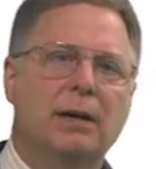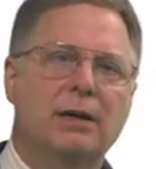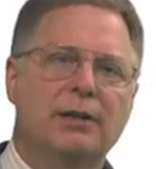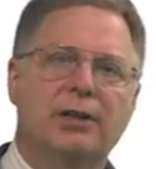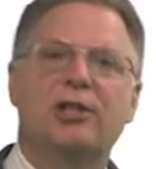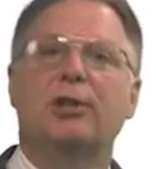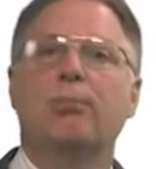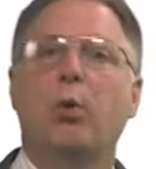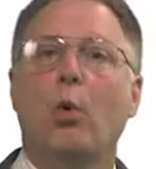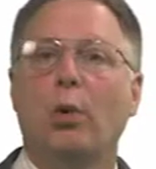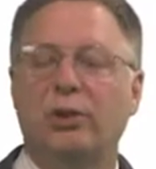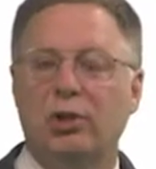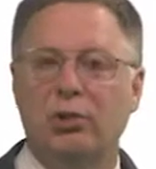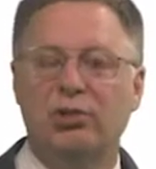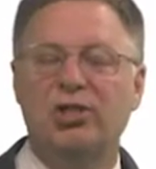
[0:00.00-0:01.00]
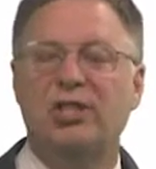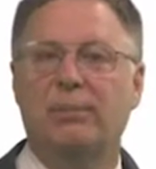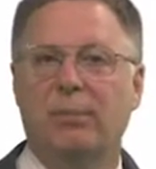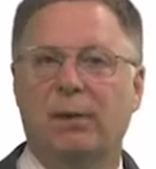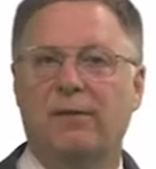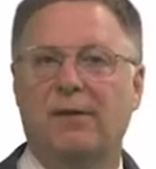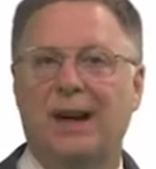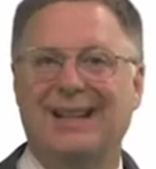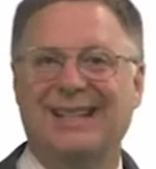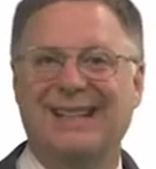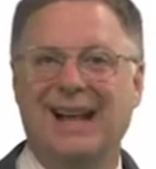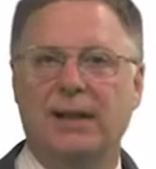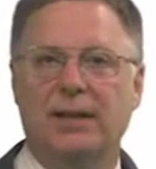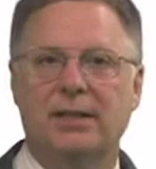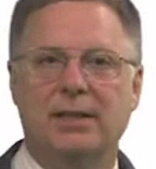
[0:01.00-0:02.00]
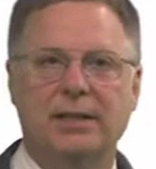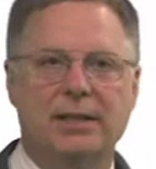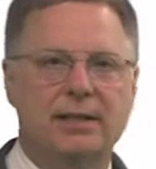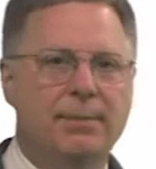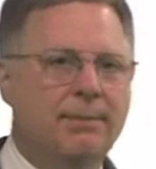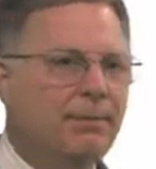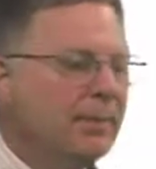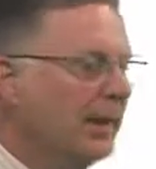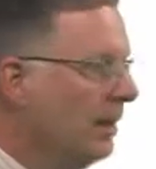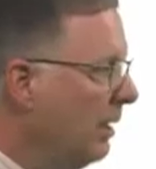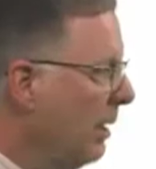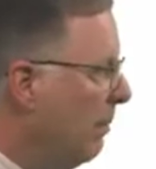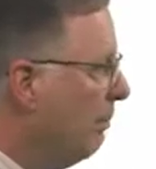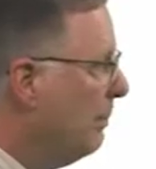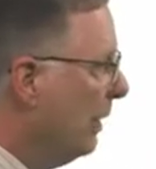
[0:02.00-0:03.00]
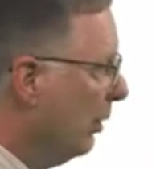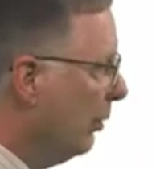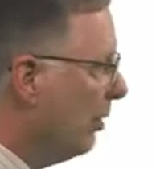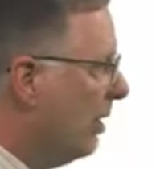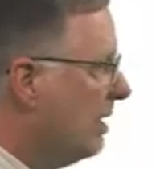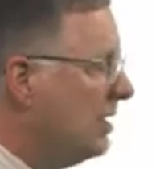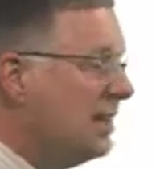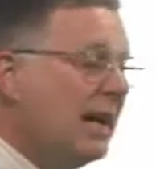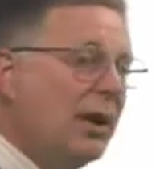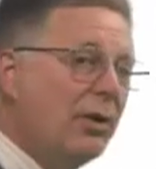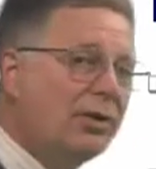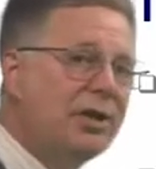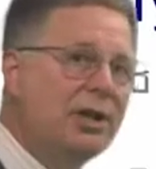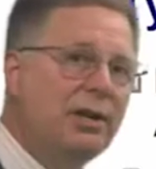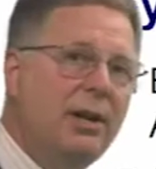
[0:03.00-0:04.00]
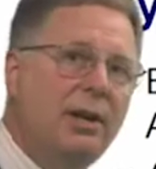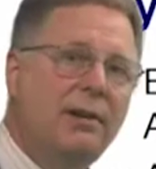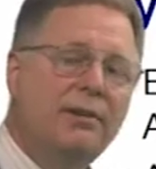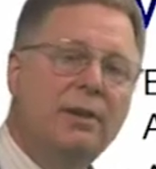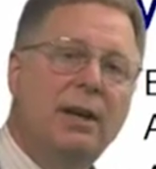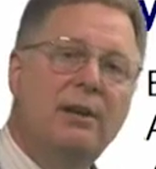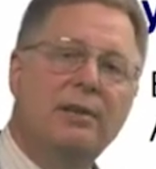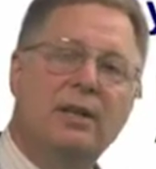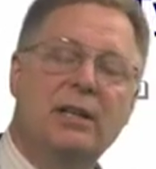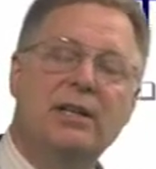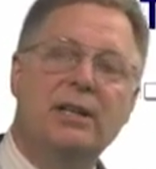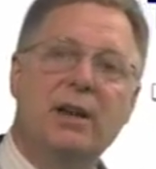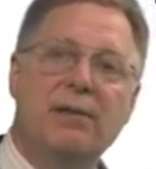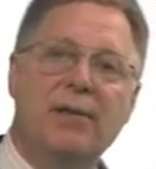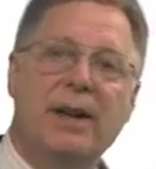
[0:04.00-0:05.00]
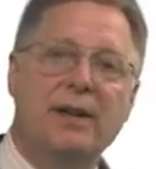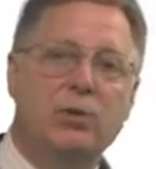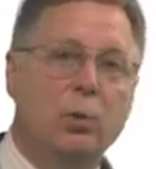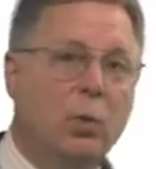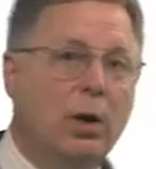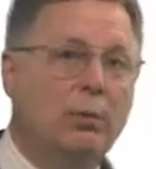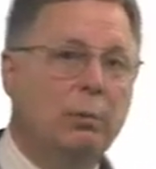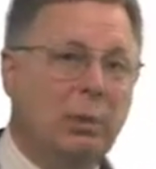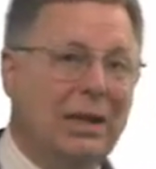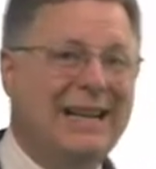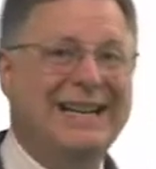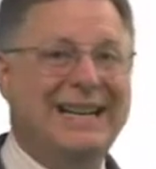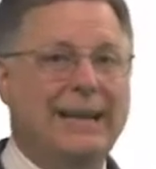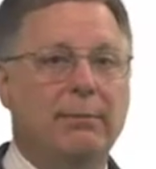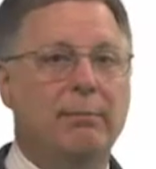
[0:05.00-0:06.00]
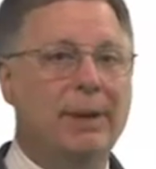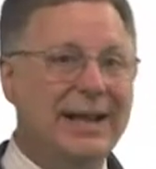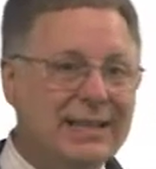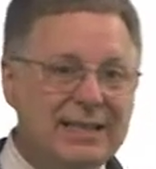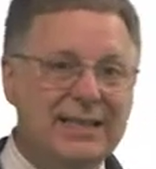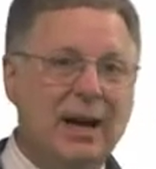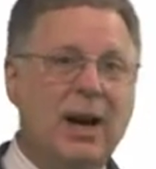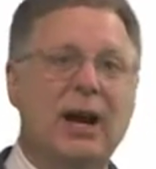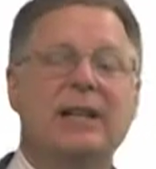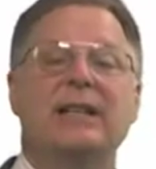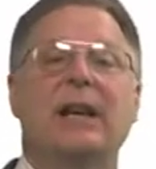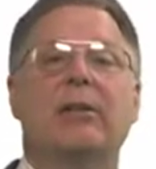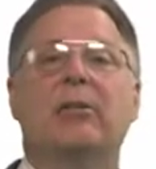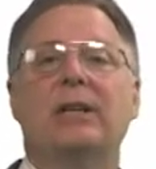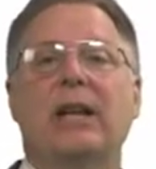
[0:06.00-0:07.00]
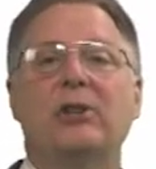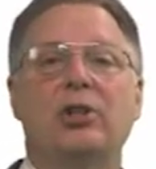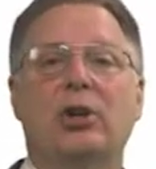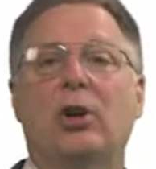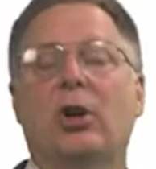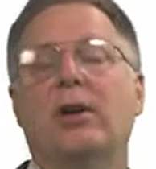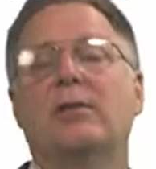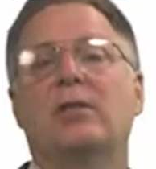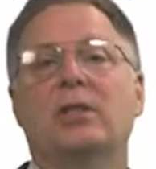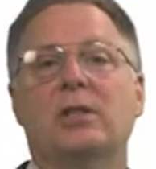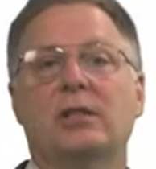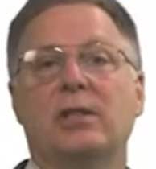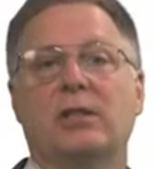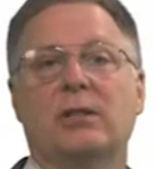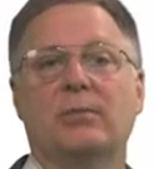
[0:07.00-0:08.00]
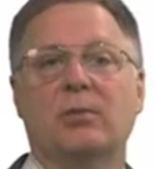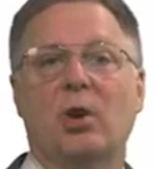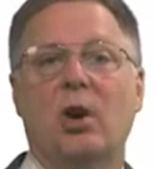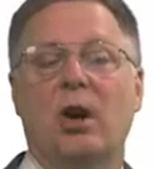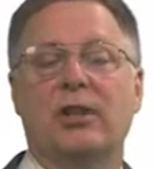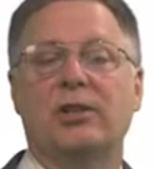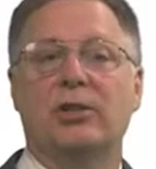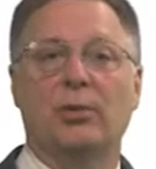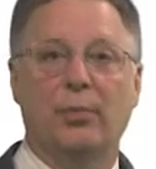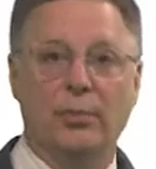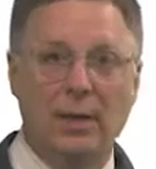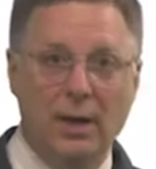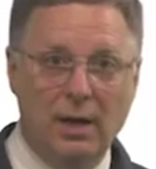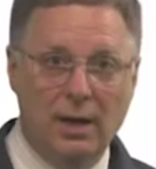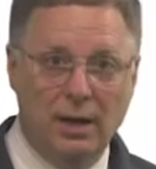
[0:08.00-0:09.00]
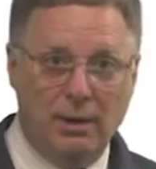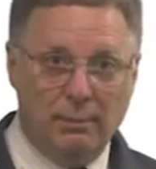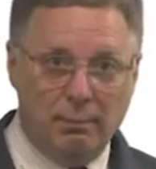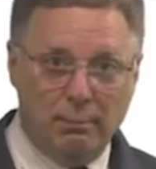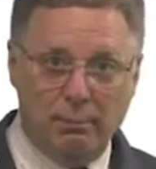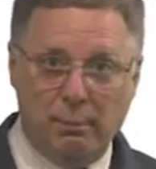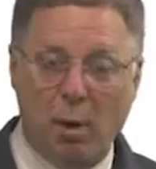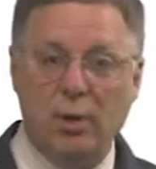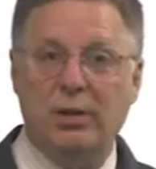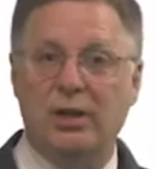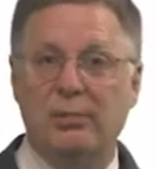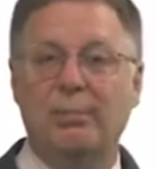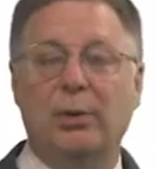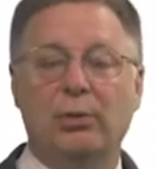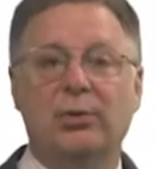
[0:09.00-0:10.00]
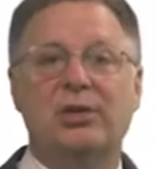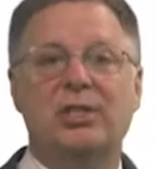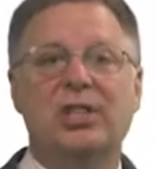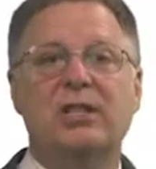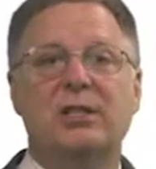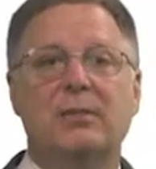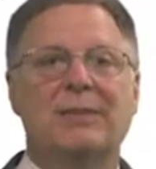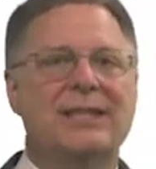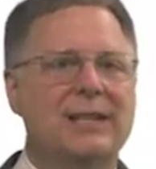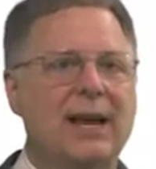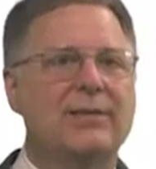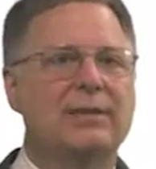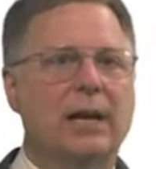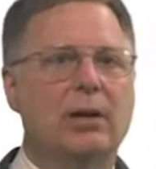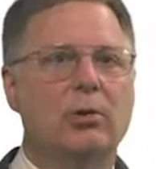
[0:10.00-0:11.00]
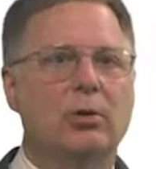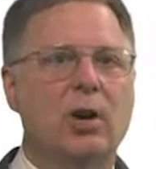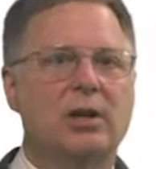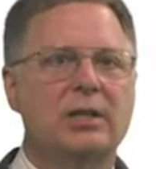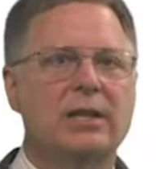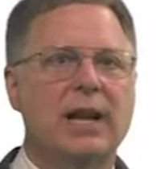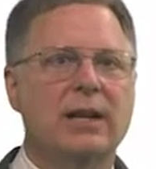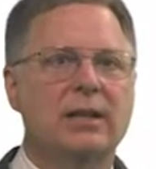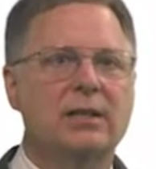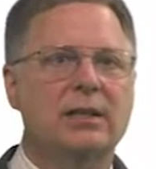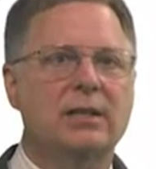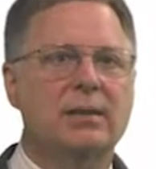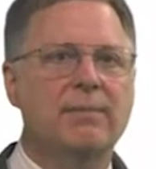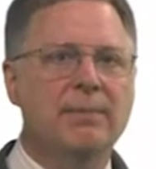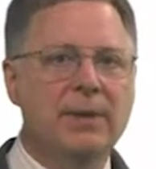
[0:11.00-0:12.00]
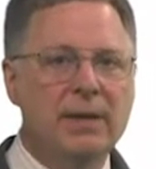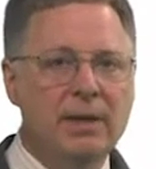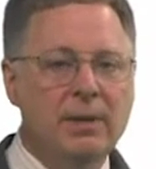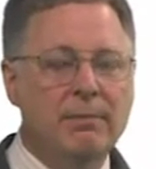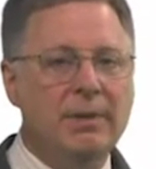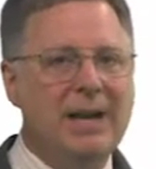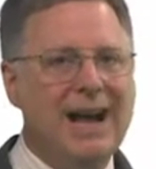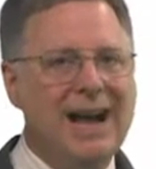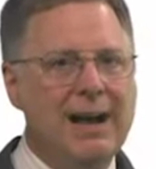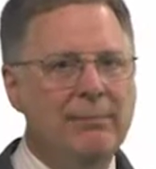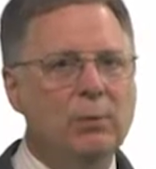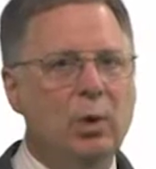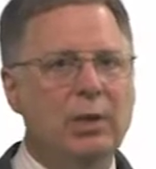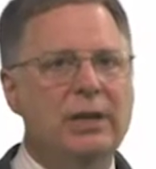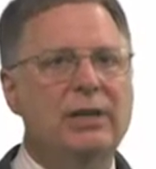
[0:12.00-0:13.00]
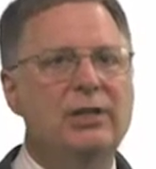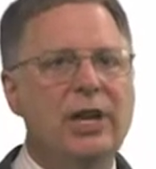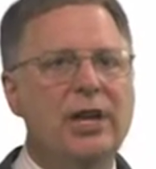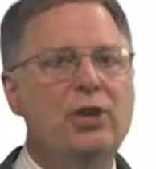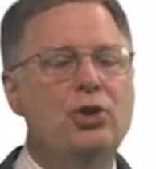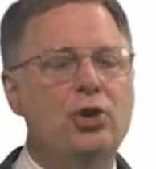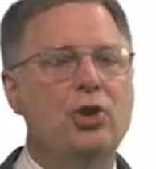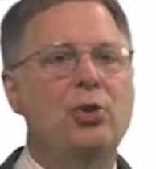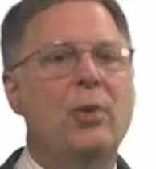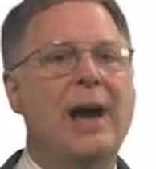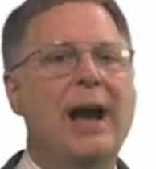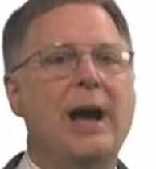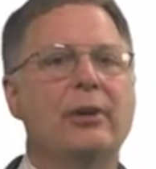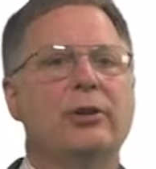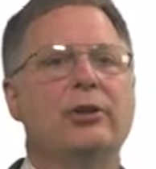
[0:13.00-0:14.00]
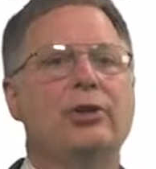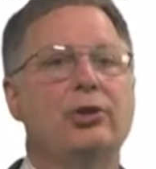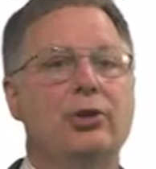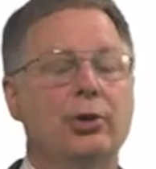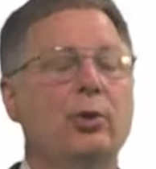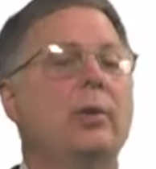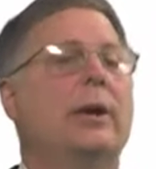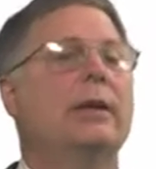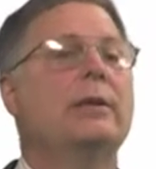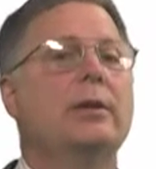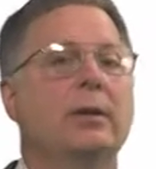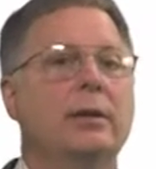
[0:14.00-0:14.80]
support those simplified analyses. Builder itself has work planning based on degradation curves and system costs. So part of the builder system is life cycle cost analysis. But I'm going to teach you how to do it